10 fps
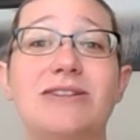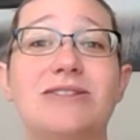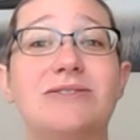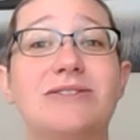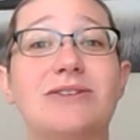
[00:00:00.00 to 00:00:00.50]

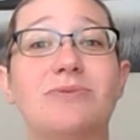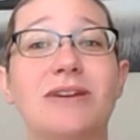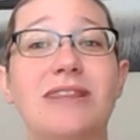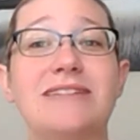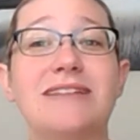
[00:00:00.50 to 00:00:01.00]
So it's a
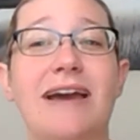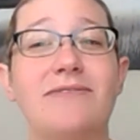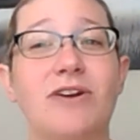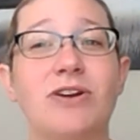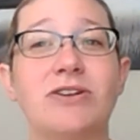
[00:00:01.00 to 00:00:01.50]
really
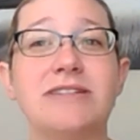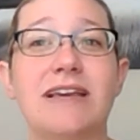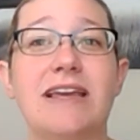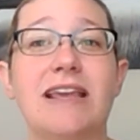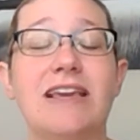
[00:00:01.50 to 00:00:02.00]
diverse
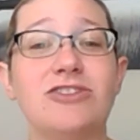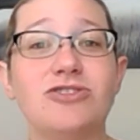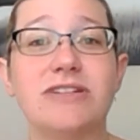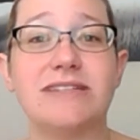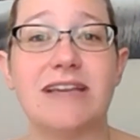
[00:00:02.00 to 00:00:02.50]
and
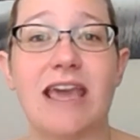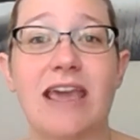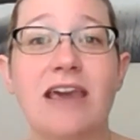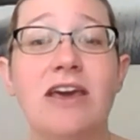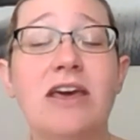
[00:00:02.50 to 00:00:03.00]

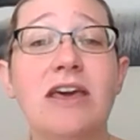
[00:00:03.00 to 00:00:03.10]
interesting